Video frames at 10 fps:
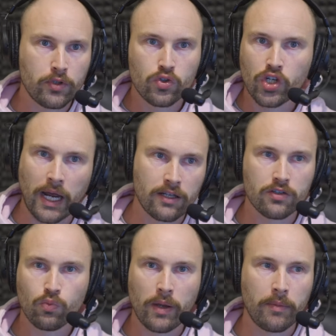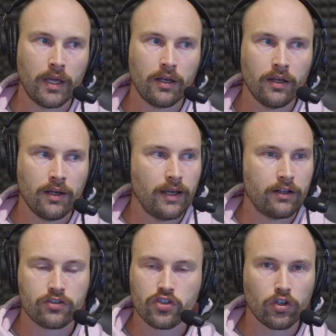you chatting to women. It
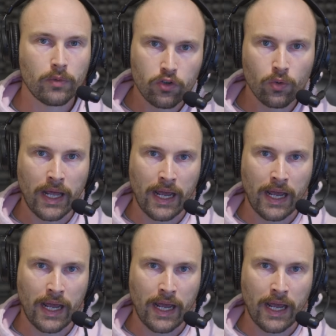doesn't stop you doing